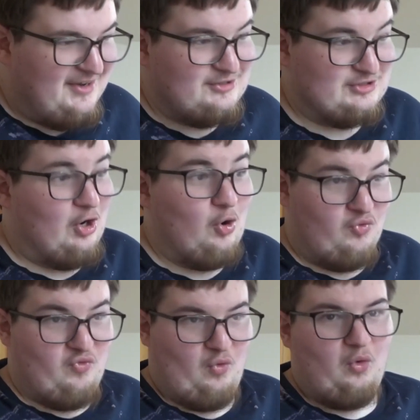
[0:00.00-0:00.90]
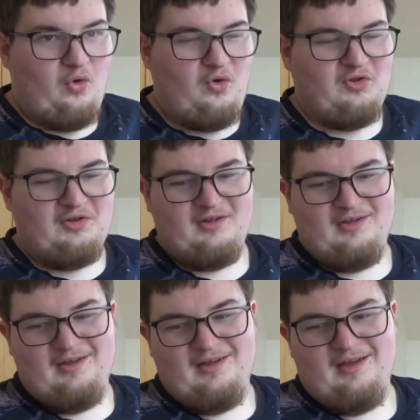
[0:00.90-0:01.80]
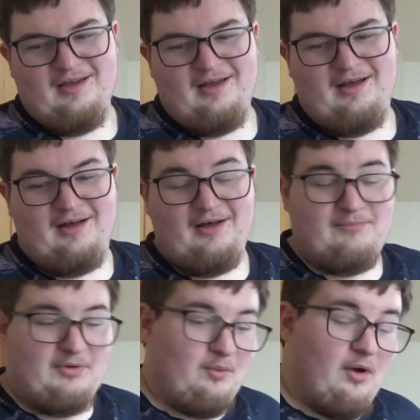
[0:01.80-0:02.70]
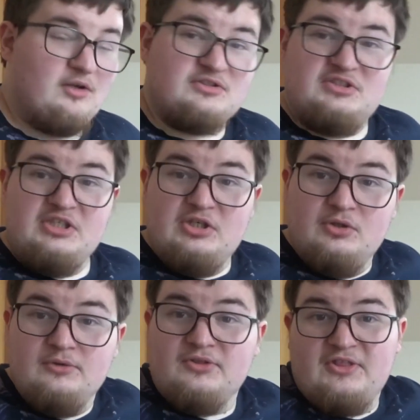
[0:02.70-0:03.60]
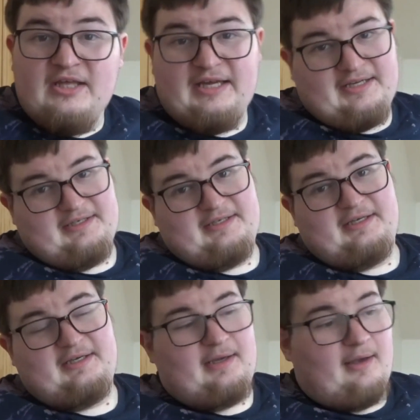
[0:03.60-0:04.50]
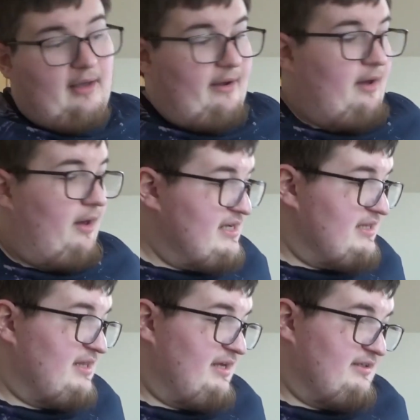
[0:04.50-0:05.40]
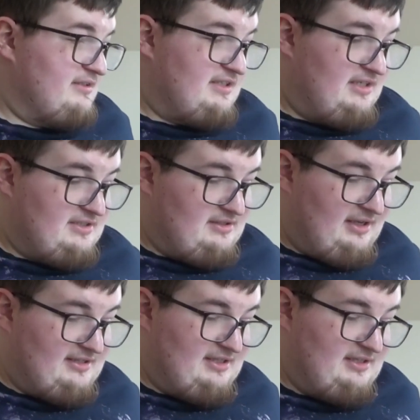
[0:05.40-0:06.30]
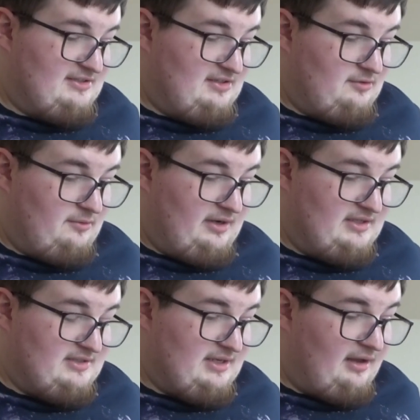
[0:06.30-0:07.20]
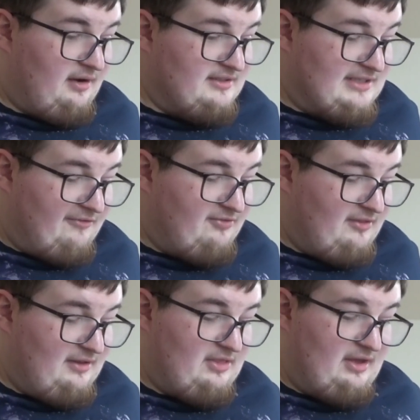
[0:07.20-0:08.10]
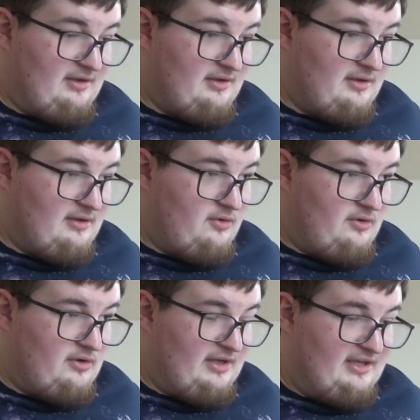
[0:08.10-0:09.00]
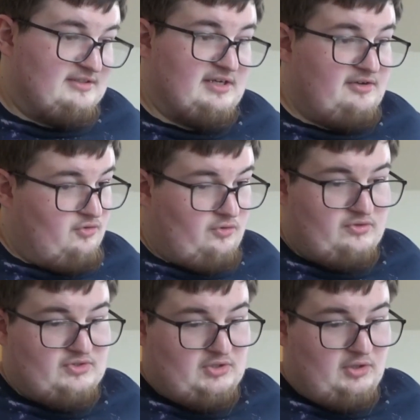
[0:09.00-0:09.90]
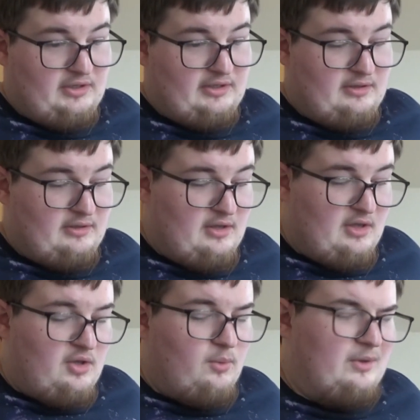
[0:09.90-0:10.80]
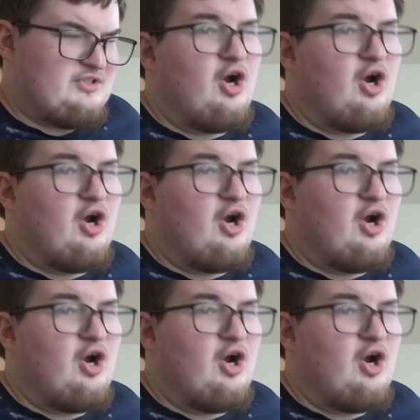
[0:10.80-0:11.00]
Just overall. But what do you think? I think Season 19 is underrated, and I definitely think Kinder and Earthshock, which